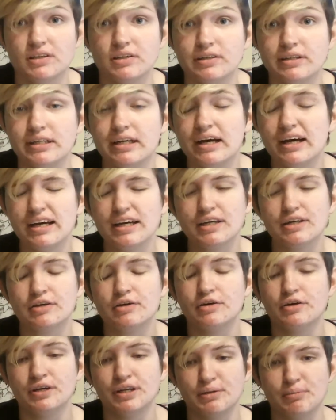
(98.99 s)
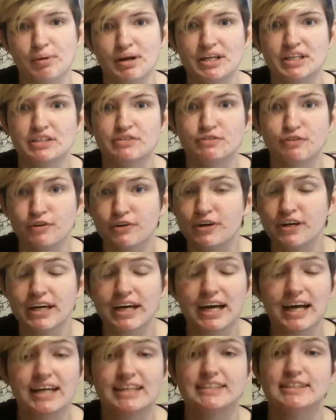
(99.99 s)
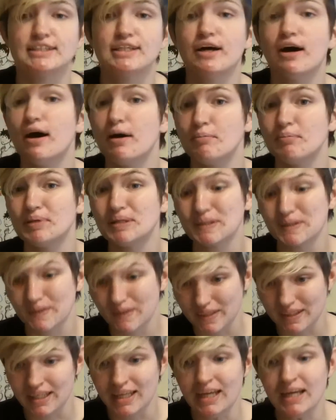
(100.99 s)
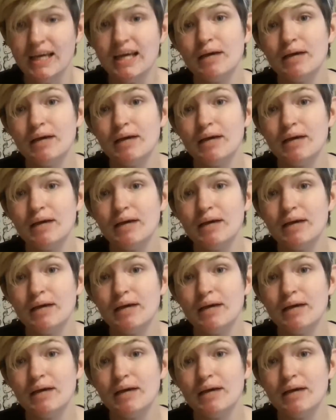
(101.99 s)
not good and my dysphoria has not been good